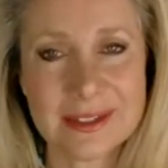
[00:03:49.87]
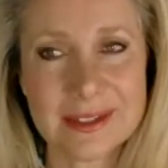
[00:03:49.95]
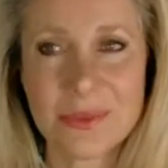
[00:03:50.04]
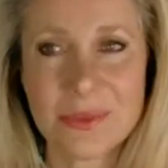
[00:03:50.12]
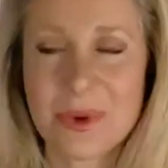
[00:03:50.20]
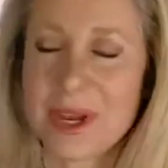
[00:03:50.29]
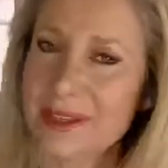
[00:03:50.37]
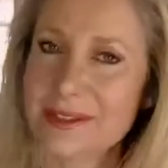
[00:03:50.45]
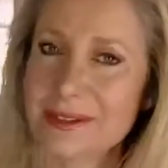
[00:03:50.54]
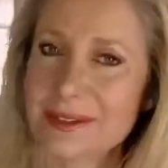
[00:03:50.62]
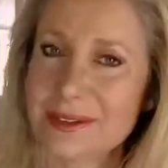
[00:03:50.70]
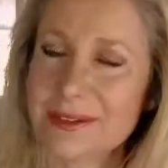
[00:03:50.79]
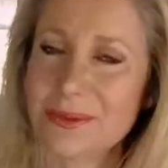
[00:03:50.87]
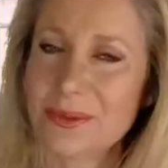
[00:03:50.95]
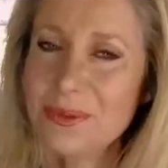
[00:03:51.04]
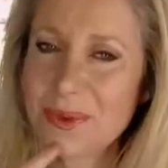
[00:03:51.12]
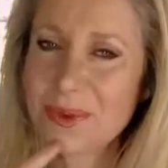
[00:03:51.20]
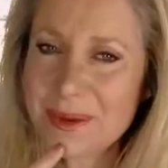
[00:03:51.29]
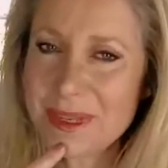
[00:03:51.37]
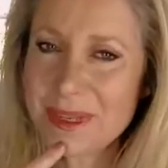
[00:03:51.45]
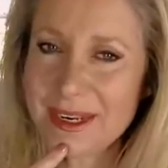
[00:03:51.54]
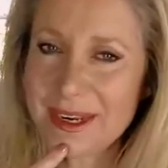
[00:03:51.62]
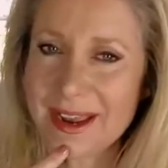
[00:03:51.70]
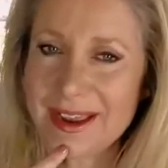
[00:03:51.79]
was wait a
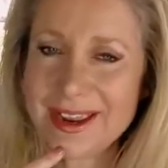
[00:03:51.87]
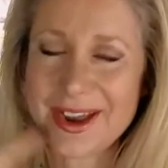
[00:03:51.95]
minute, I,